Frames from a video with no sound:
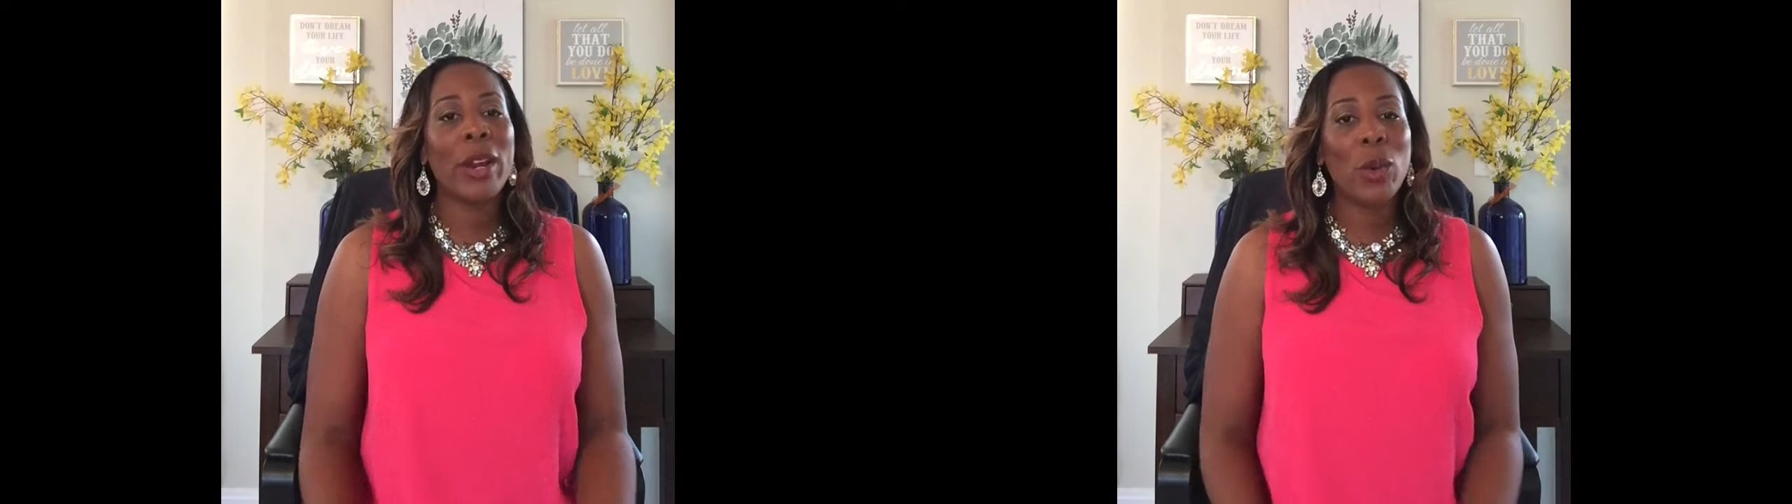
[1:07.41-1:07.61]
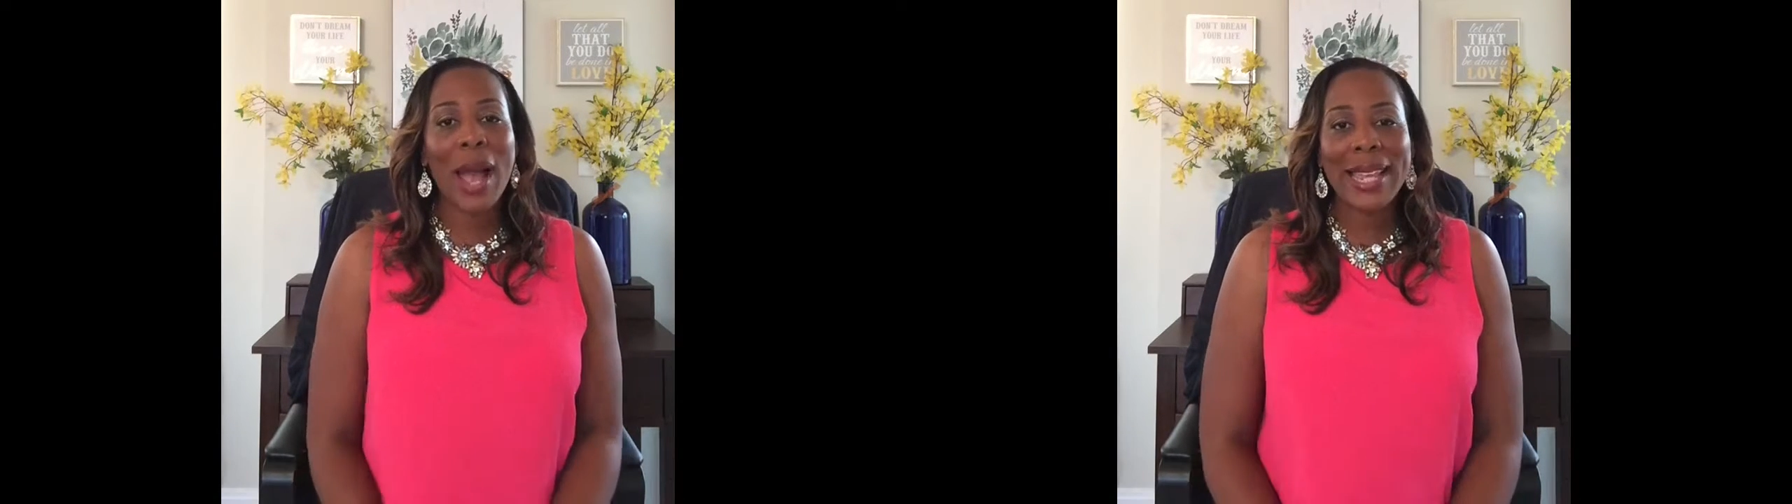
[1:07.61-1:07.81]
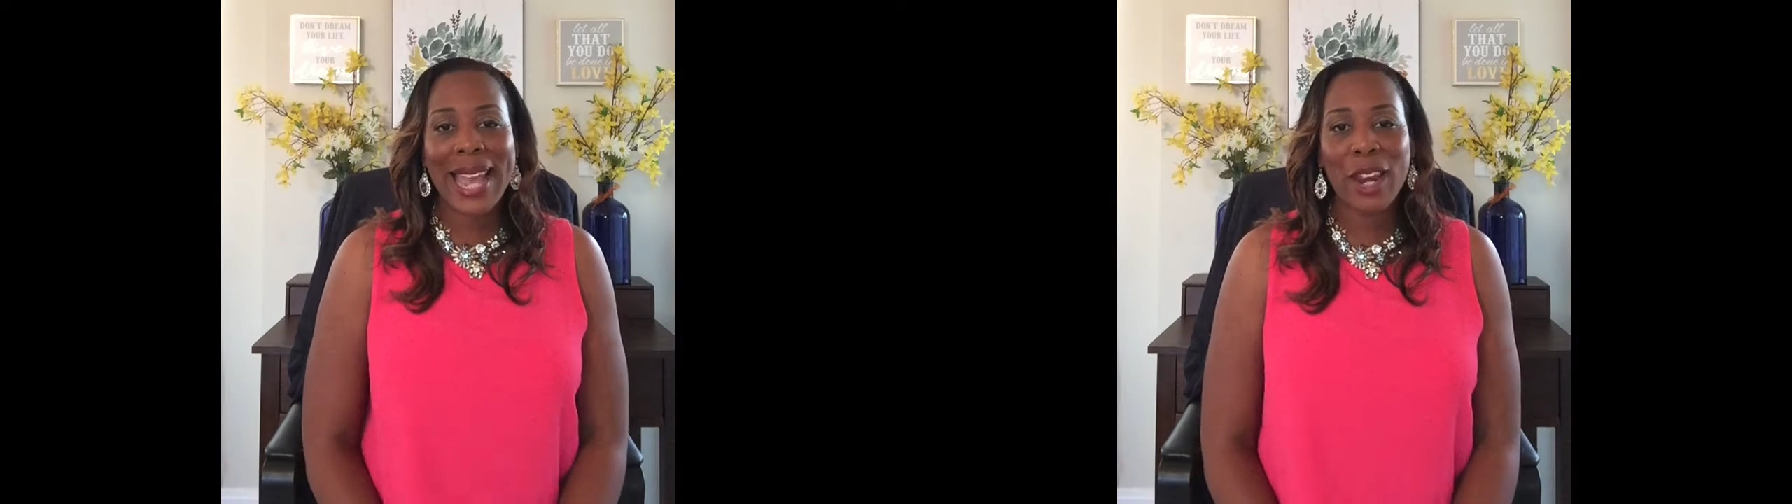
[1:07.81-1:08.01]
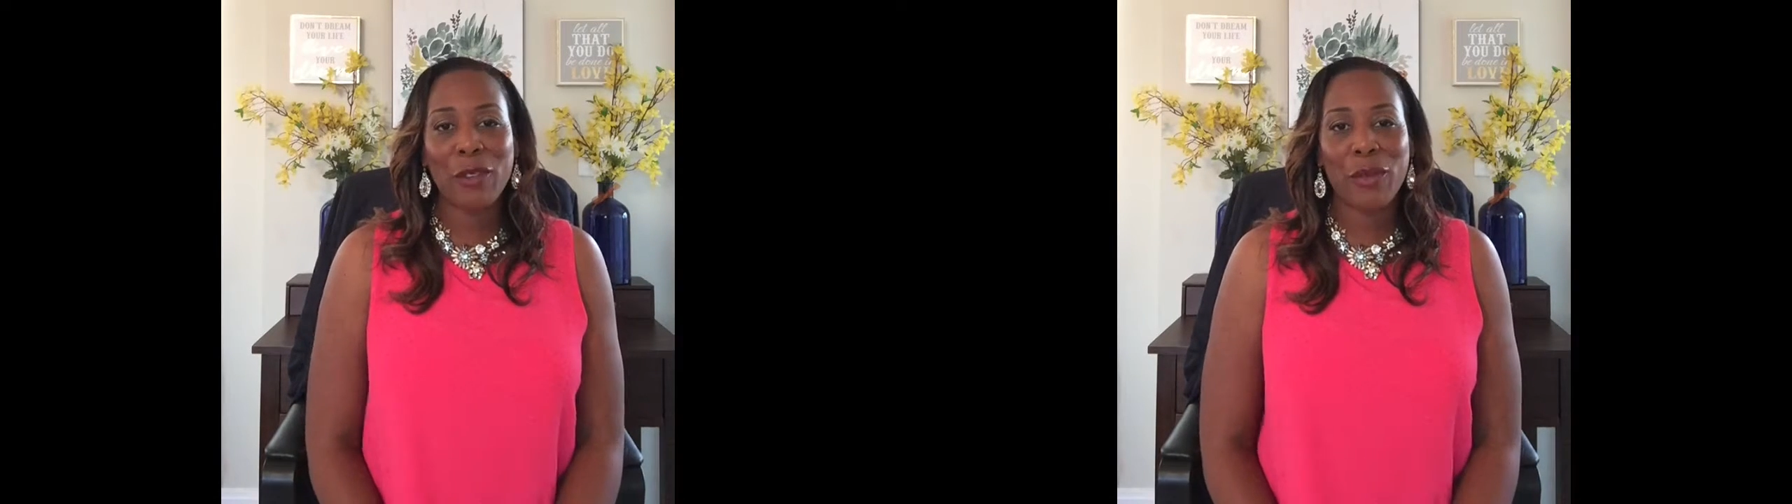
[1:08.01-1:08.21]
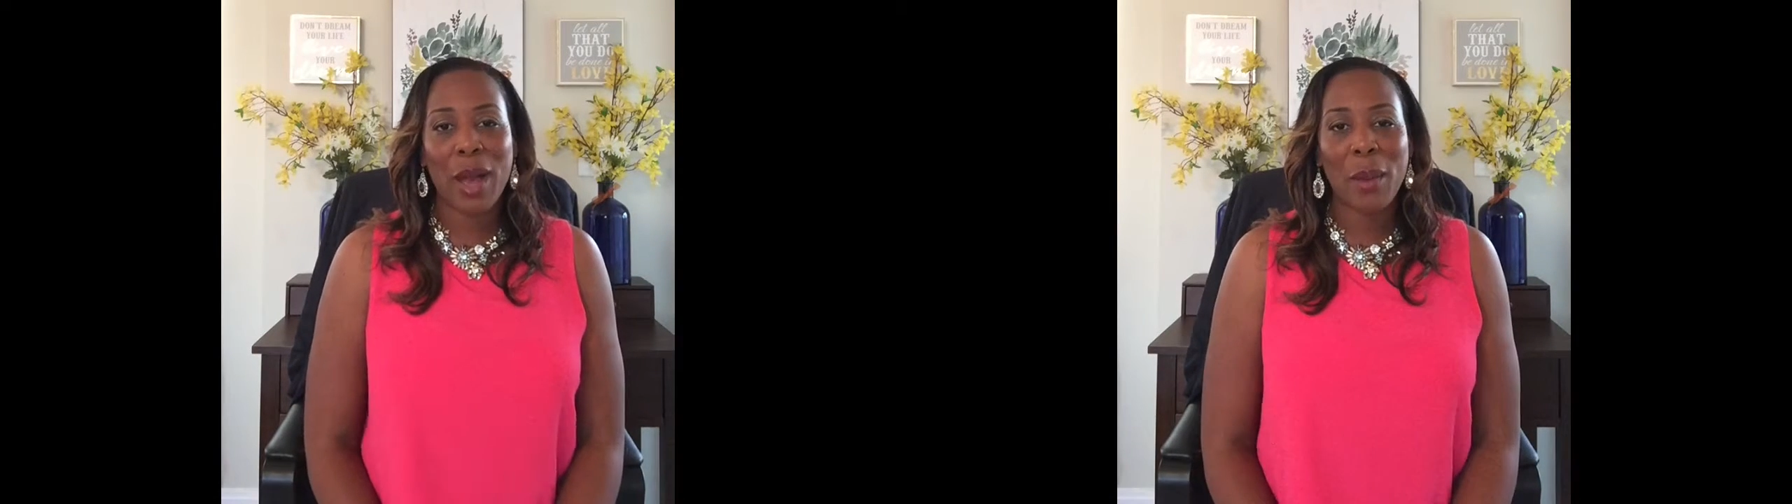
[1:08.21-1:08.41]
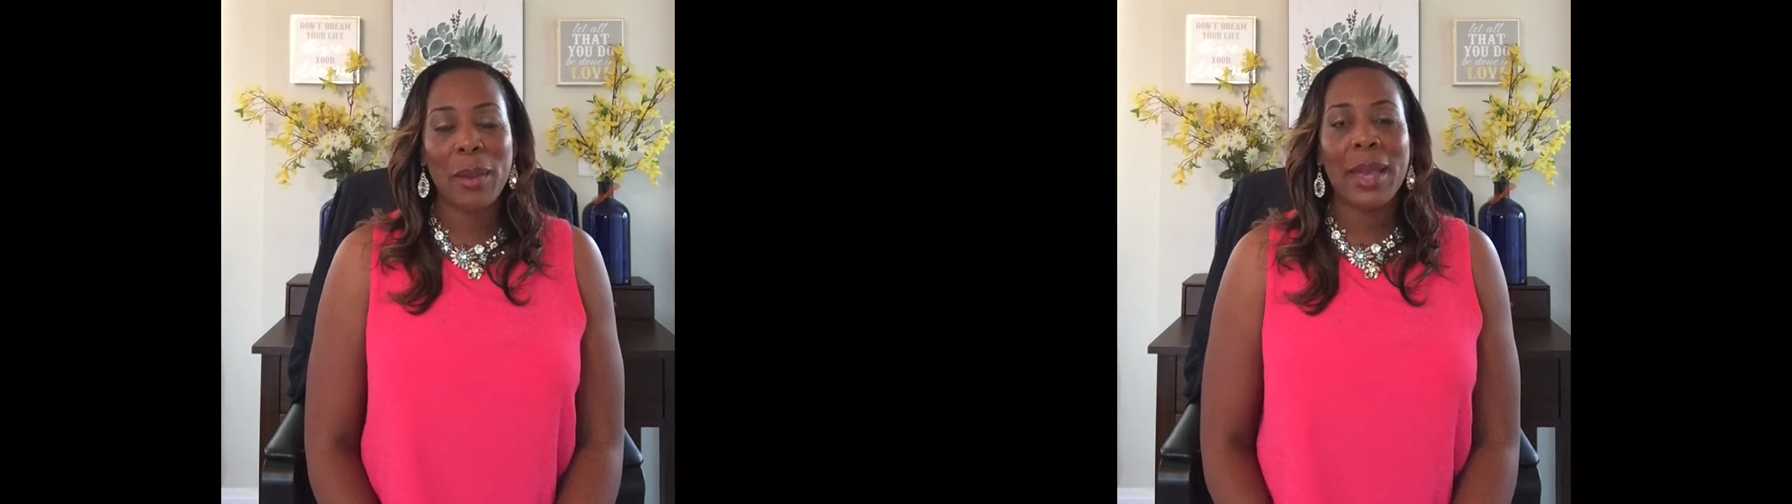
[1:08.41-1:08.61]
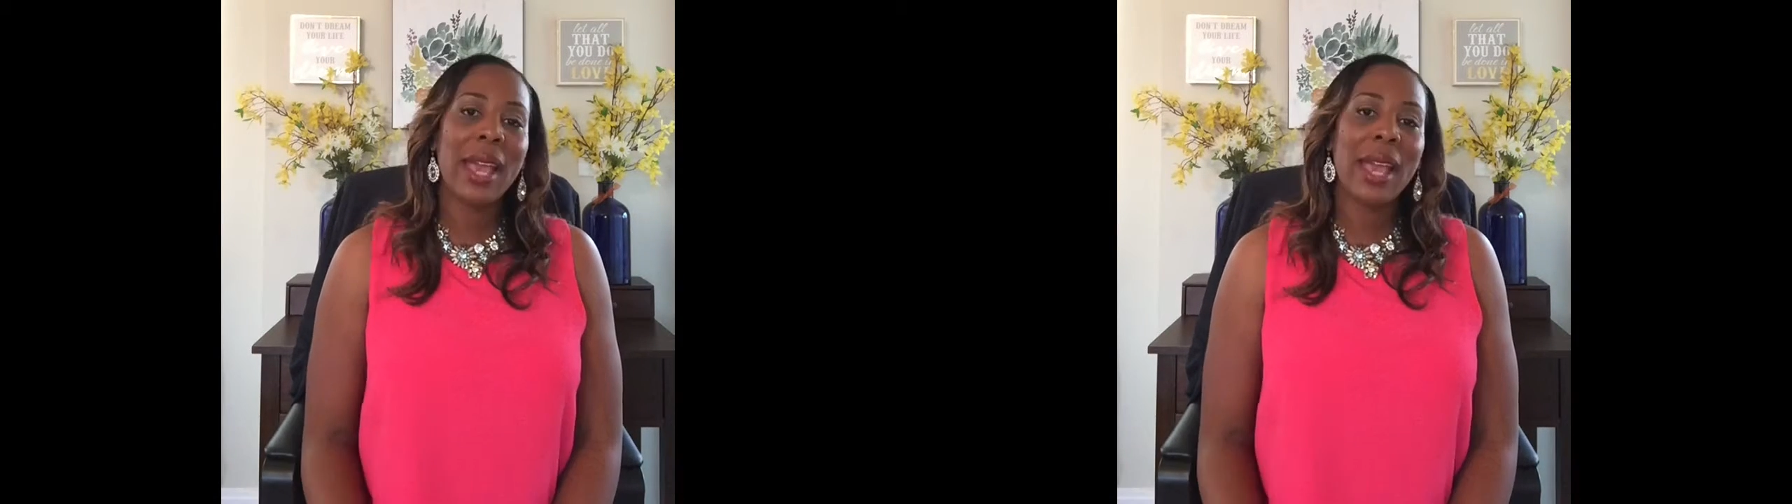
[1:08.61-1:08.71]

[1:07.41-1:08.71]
do I get it from?